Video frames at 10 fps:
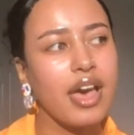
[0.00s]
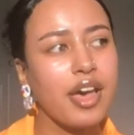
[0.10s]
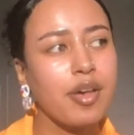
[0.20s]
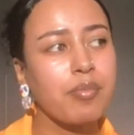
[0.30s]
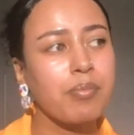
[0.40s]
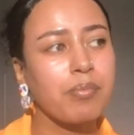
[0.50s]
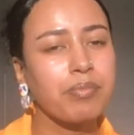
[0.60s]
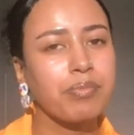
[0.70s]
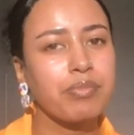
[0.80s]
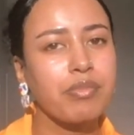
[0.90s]

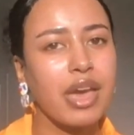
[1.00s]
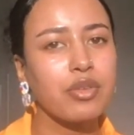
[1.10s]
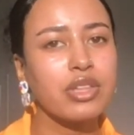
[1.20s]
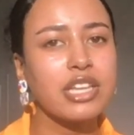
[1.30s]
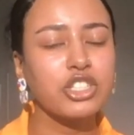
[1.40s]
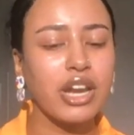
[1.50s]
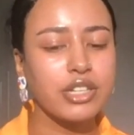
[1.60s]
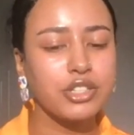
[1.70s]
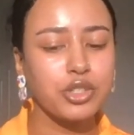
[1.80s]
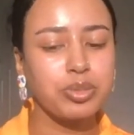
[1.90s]
um, I really tried
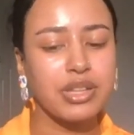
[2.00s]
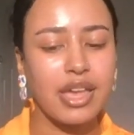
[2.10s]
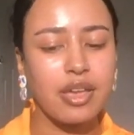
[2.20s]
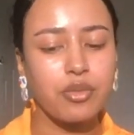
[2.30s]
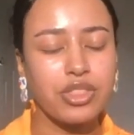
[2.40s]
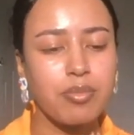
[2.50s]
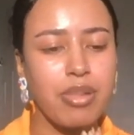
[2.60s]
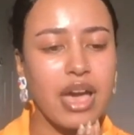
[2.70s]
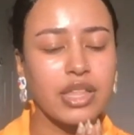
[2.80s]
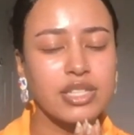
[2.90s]
to play it with a
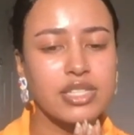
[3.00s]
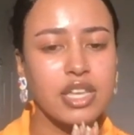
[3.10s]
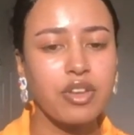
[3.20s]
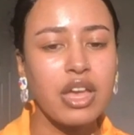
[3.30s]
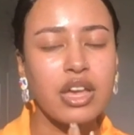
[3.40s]
balance of